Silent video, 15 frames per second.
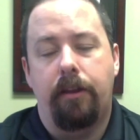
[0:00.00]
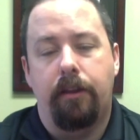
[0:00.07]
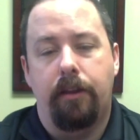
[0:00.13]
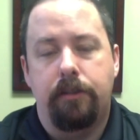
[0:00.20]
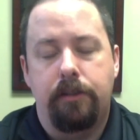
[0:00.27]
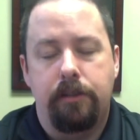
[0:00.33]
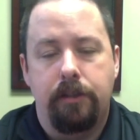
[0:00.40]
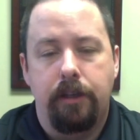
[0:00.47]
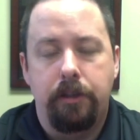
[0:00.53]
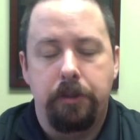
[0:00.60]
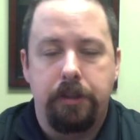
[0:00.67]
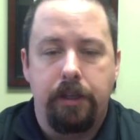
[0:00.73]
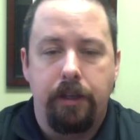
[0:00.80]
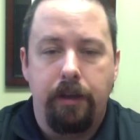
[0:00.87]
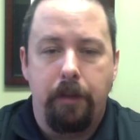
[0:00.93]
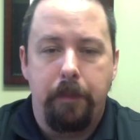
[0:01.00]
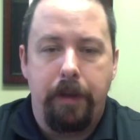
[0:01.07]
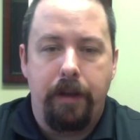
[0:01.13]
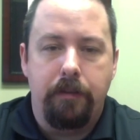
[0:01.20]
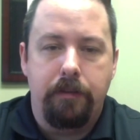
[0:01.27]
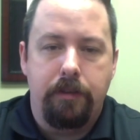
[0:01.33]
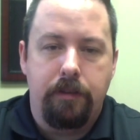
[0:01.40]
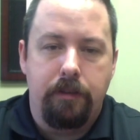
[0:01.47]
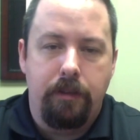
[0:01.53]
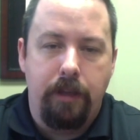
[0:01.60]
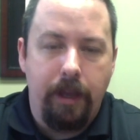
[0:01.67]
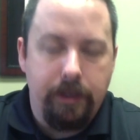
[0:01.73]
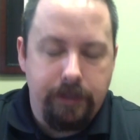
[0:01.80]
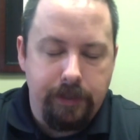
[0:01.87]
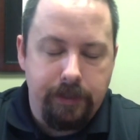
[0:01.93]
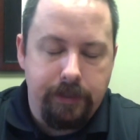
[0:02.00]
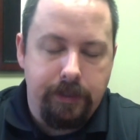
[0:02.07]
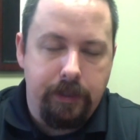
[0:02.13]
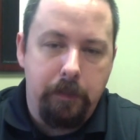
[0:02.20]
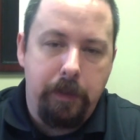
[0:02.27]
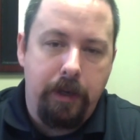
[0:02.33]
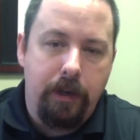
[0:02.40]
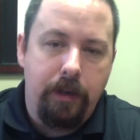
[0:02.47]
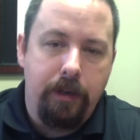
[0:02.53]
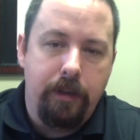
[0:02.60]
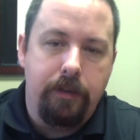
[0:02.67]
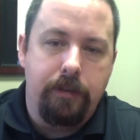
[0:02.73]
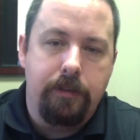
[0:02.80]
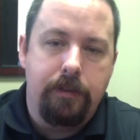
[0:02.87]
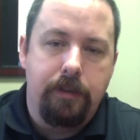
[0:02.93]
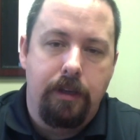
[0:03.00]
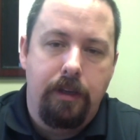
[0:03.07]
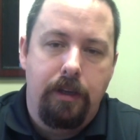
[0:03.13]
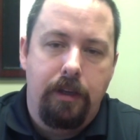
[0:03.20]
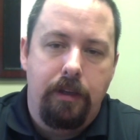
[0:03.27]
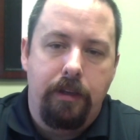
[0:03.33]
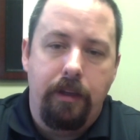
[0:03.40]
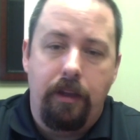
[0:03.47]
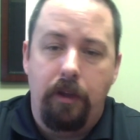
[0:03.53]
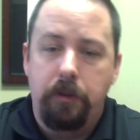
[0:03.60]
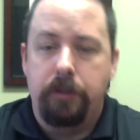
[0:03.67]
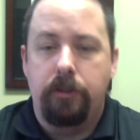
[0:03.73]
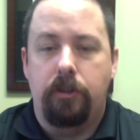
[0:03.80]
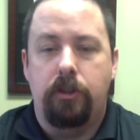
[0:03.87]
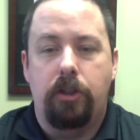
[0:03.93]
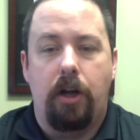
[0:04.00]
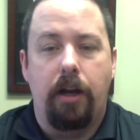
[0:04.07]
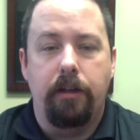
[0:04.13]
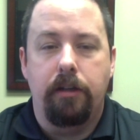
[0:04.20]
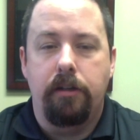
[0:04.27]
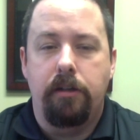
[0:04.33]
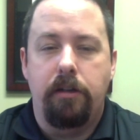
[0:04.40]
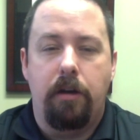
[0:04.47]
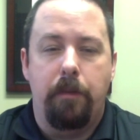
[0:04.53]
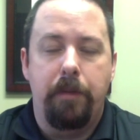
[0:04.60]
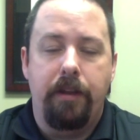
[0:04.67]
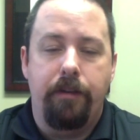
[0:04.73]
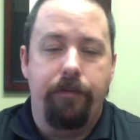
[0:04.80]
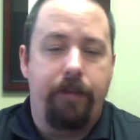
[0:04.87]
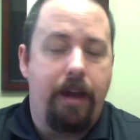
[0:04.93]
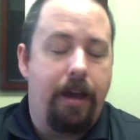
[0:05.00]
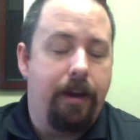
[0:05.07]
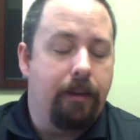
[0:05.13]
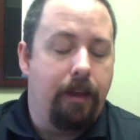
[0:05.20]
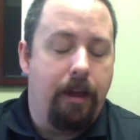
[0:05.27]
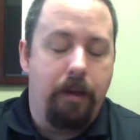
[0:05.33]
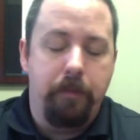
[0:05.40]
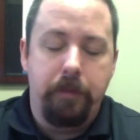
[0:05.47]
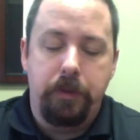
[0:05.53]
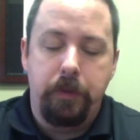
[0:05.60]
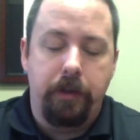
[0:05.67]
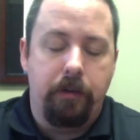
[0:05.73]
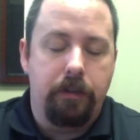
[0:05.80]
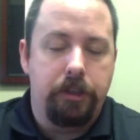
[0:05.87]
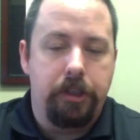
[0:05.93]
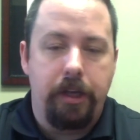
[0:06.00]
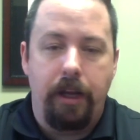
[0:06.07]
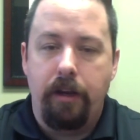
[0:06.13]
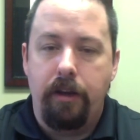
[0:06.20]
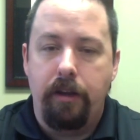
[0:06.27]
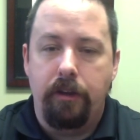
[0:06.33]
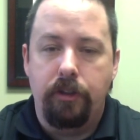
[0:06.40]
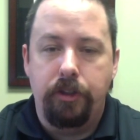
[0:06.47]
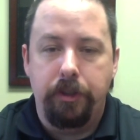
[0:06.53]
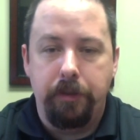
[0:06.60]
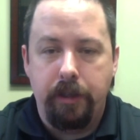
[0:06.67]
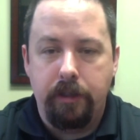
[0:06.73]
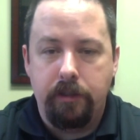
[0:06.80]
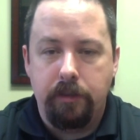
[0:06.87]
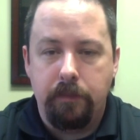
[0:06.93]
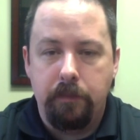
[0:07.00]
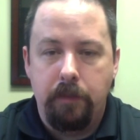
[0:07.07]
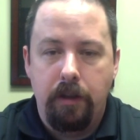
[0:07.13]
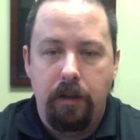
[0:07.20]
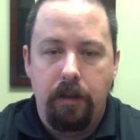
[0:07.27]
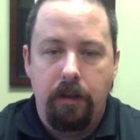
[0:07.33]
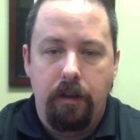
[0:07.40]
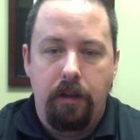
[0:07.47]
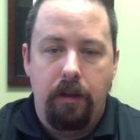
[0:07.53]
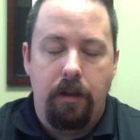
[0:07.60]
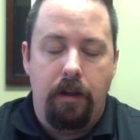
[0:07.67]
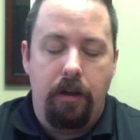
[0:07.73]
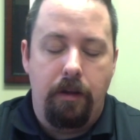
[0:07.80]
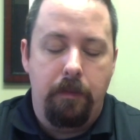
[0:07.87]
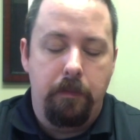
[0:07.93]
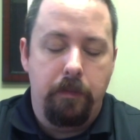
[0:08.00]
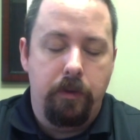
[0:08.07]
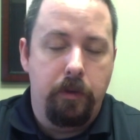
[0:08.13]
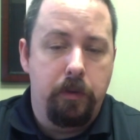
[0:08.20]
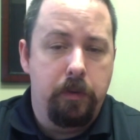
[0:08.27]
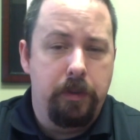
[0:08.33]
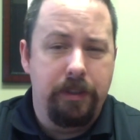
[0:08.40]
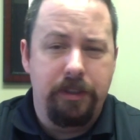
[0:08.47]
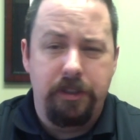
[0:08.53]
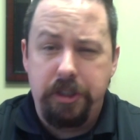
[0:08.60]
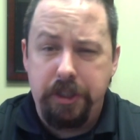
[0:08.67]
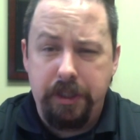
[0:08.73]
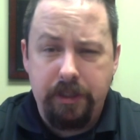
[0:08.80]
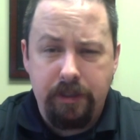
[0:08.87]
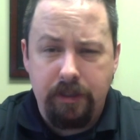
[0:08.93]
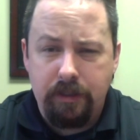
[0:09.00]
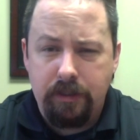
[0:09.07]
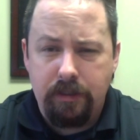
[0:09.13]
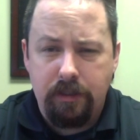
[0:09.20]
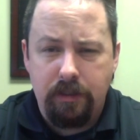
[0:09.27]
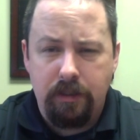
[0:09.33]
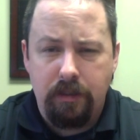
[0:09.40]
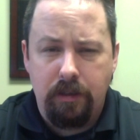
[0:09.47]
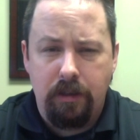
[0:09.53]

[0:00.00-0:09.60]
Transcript: that's interesting about the Ante-Nicene period is theologians are trying to determine the dividing line between Christianity and Judaism. Um, who is Jesus?